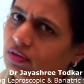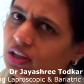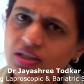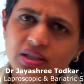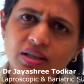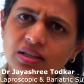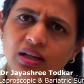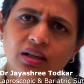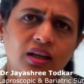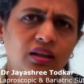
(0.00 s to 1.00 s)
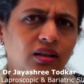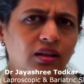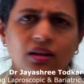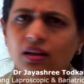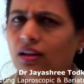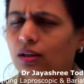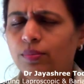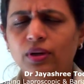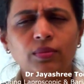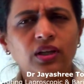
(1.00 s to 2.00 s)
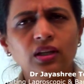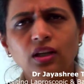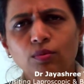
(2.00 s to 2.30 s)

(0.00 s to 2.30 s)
If these things are done, pulmonary